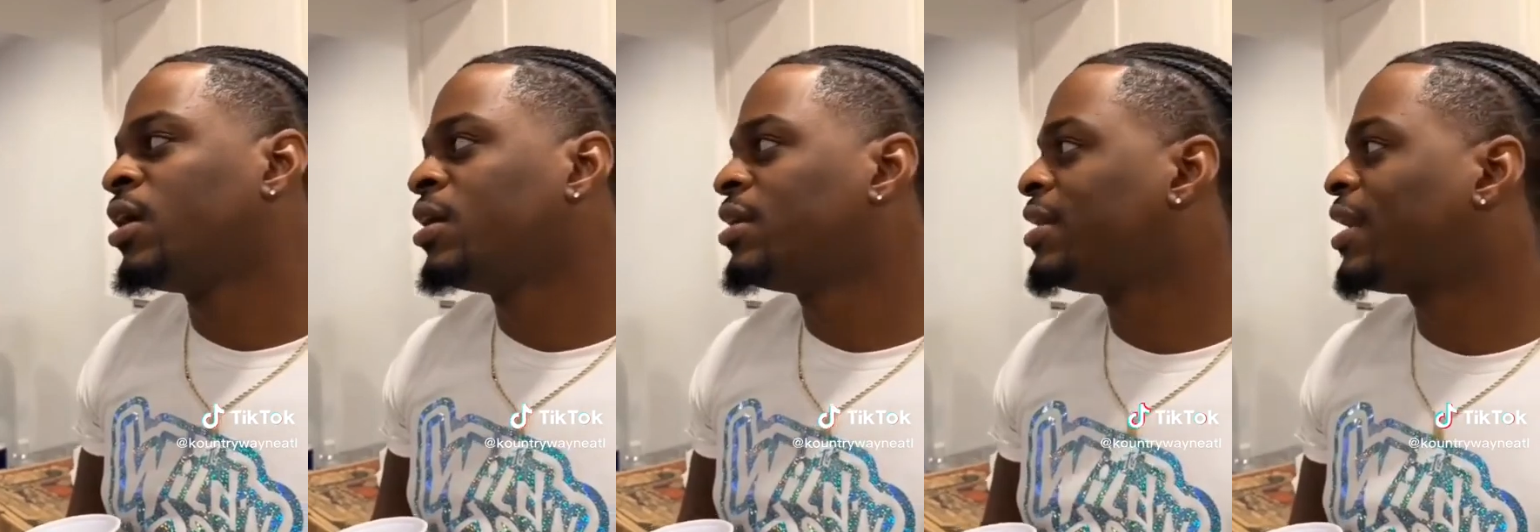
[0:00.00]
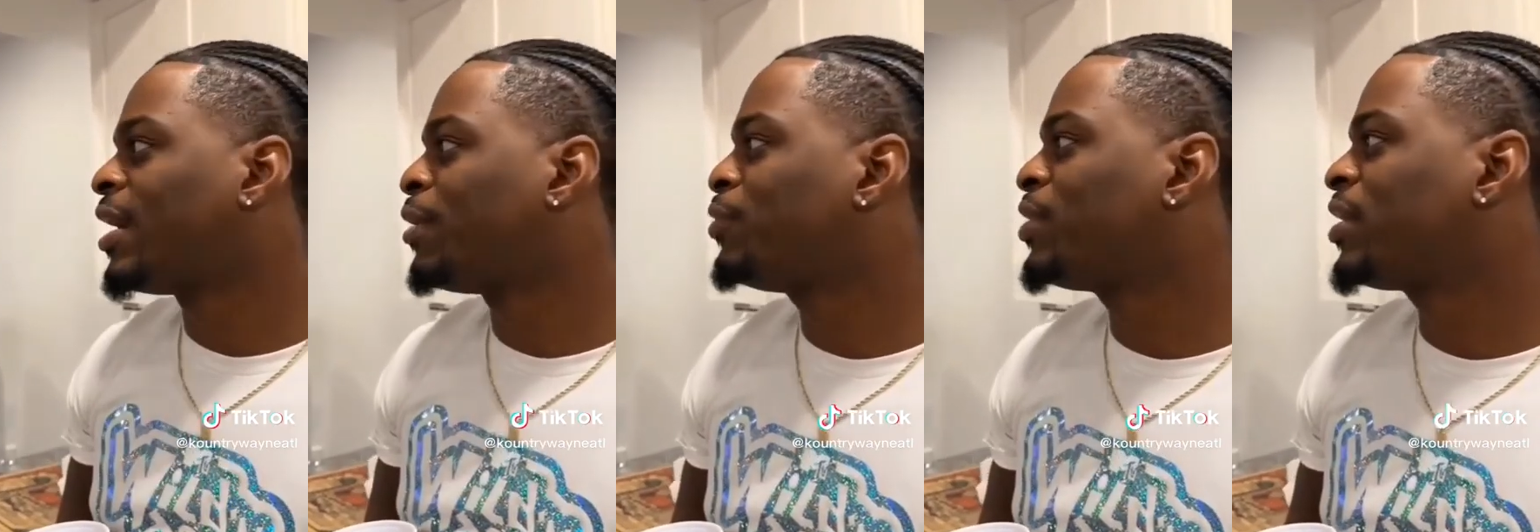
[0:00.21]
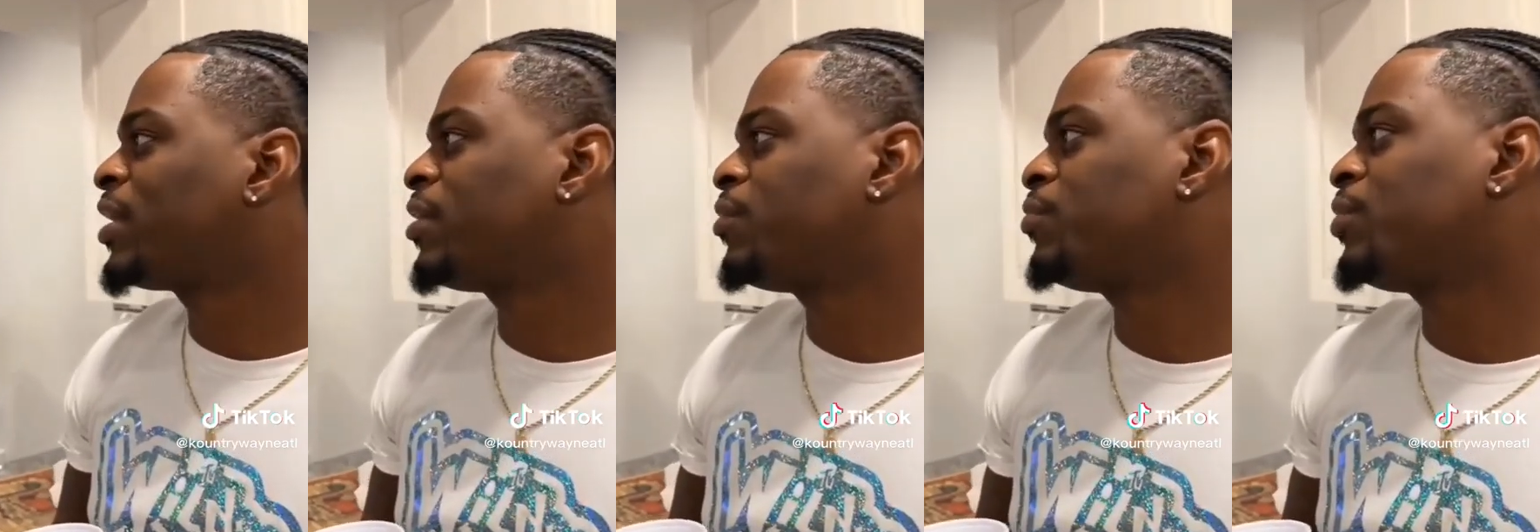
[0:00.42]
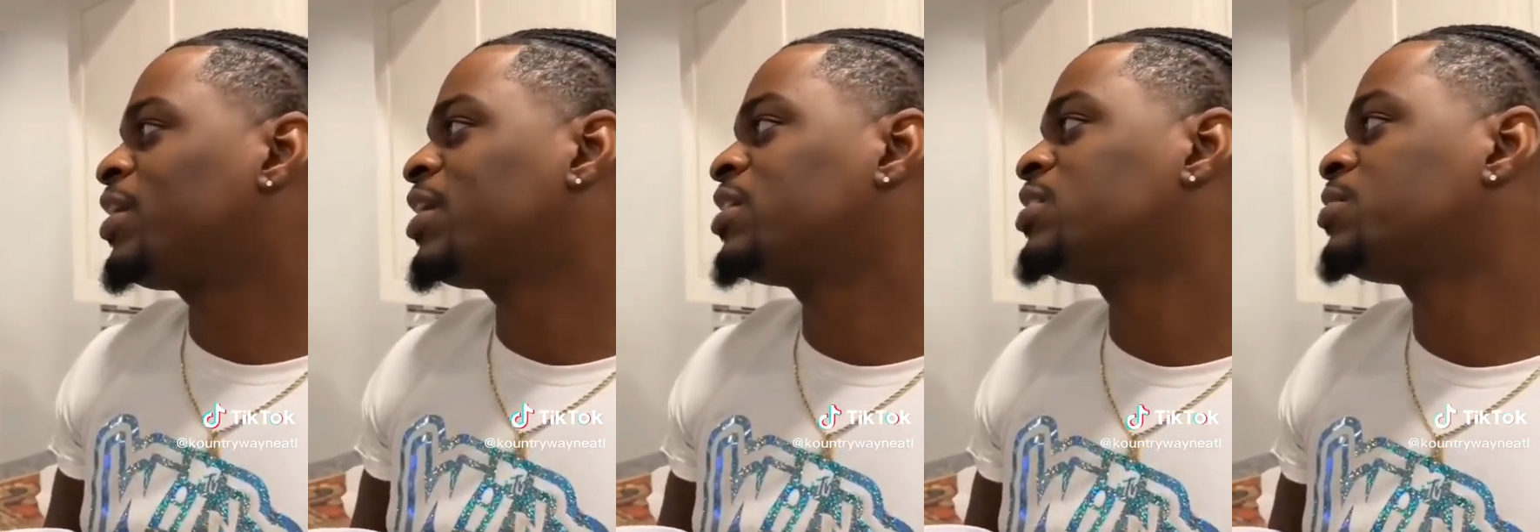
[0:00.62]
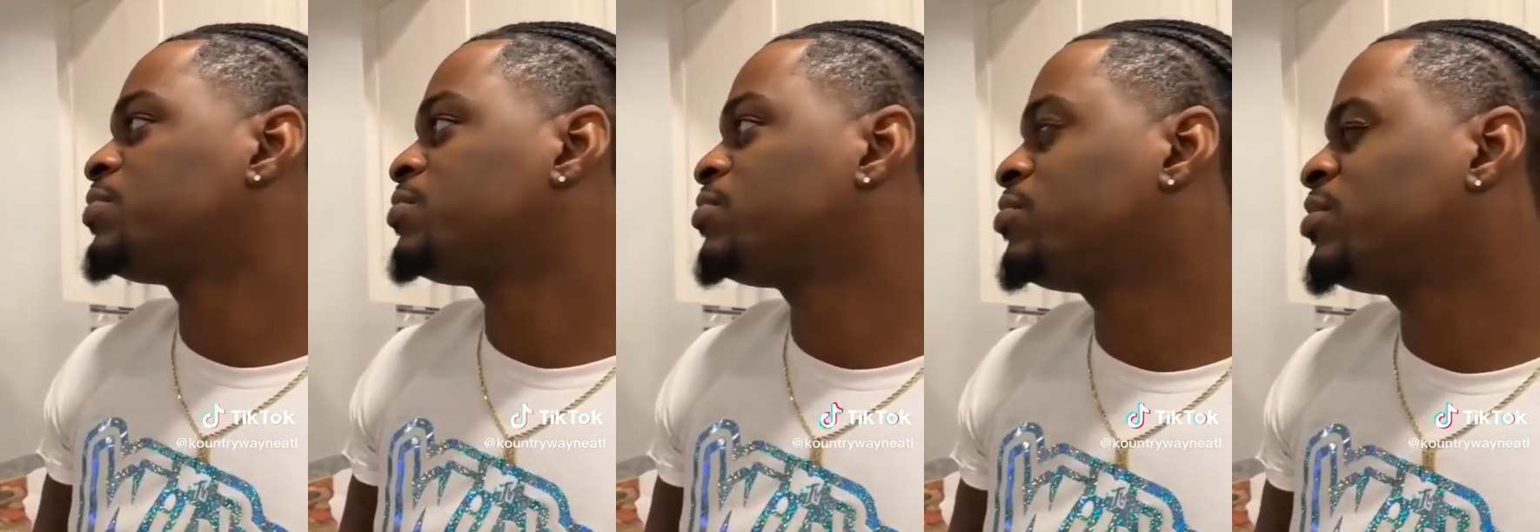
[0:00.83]
Nah, we get we
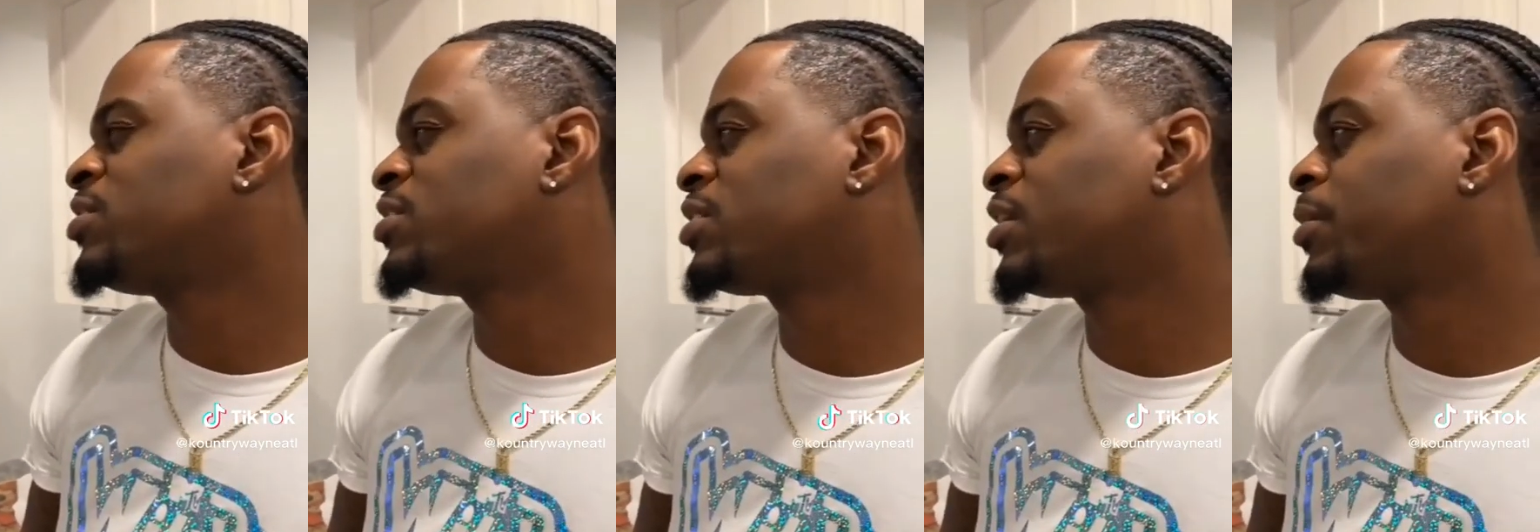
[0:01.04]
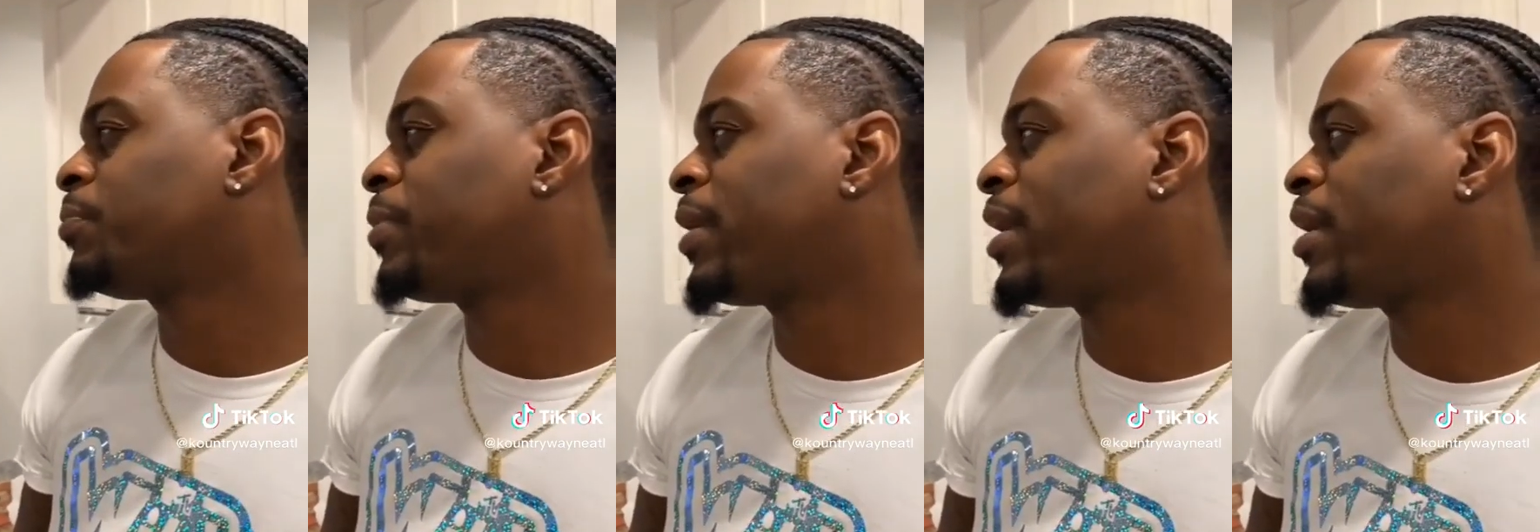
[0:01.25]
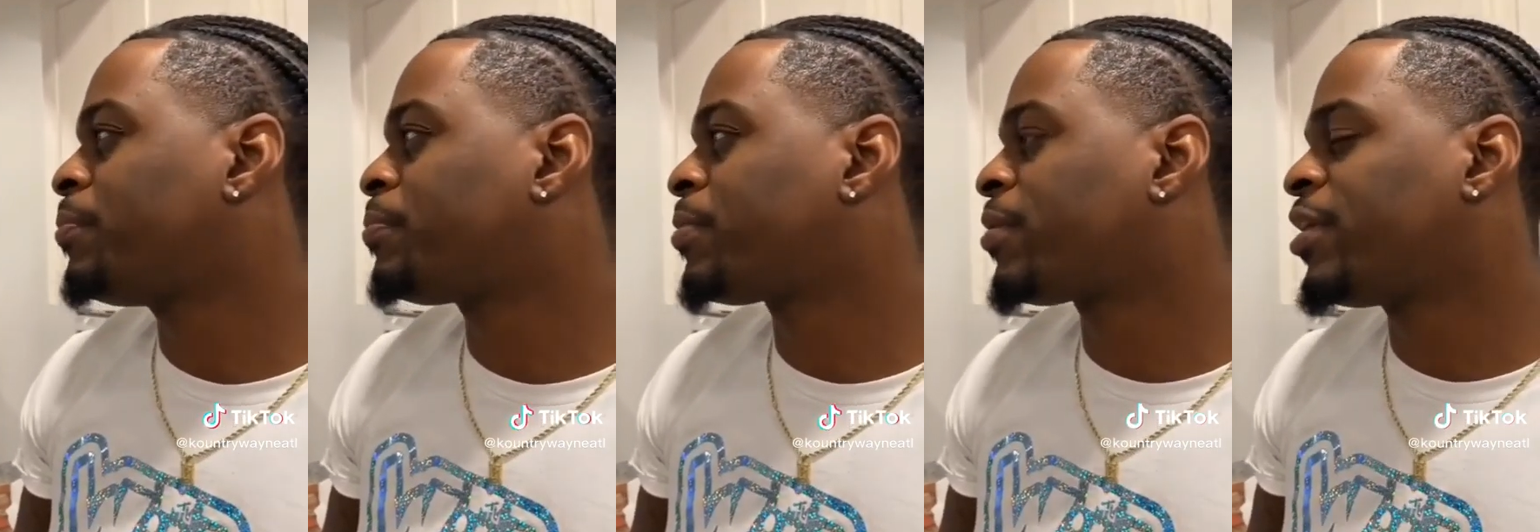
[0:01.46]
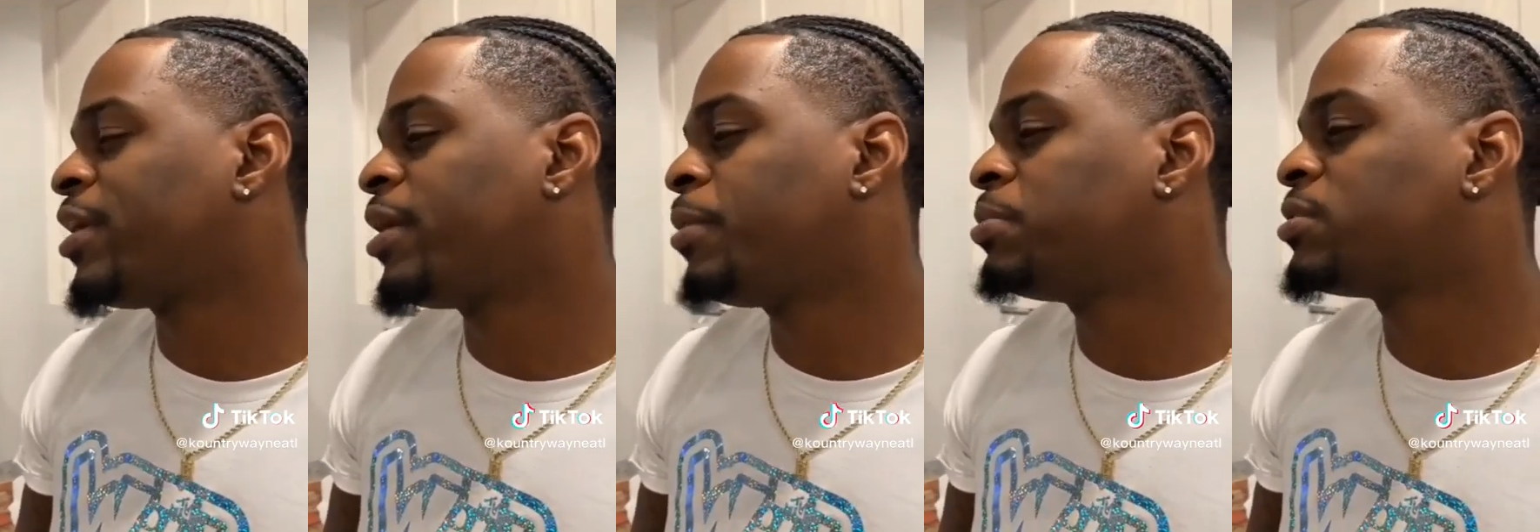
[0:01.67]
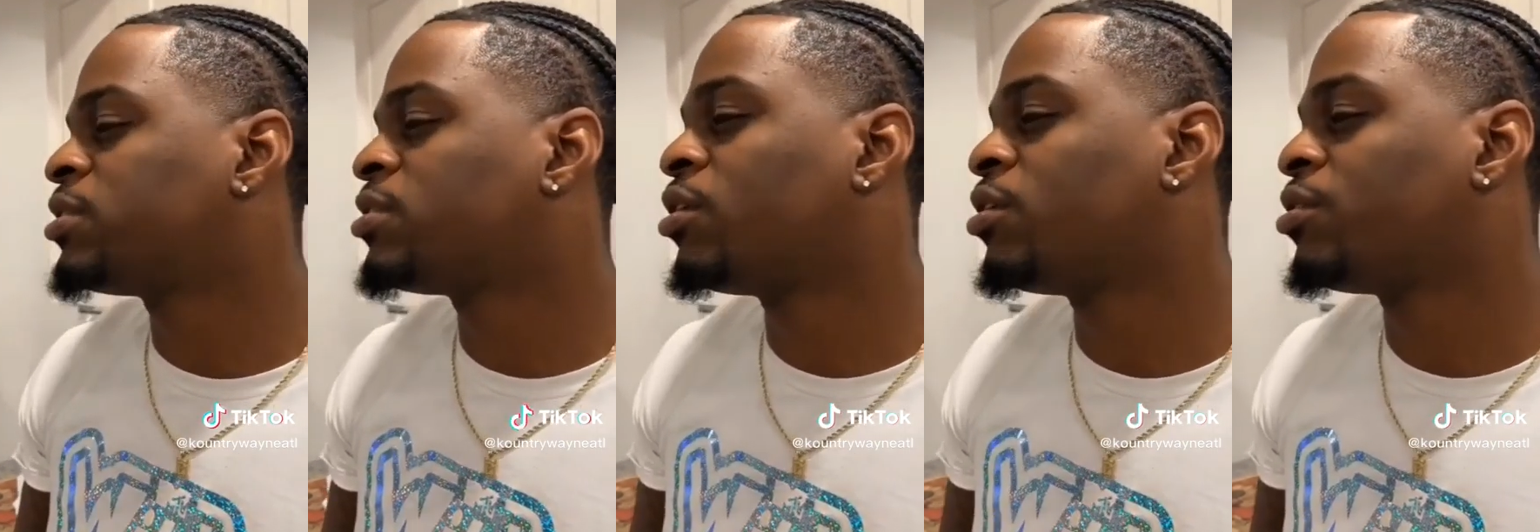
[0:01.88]
get we just get paid per
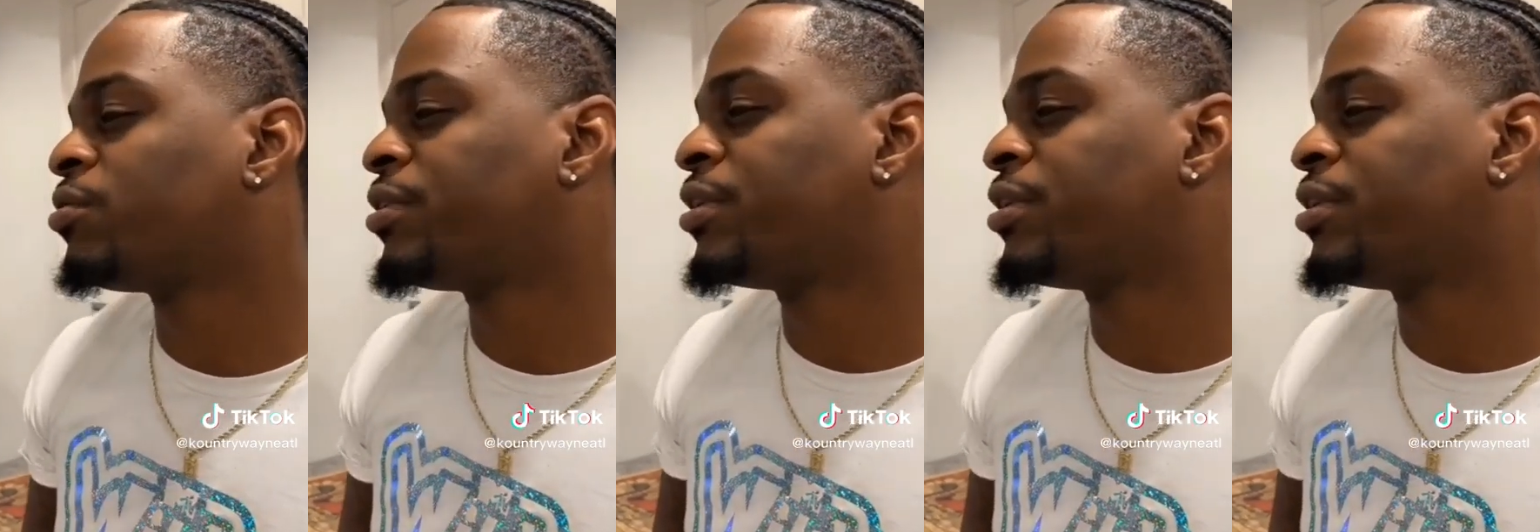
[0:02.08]
episode.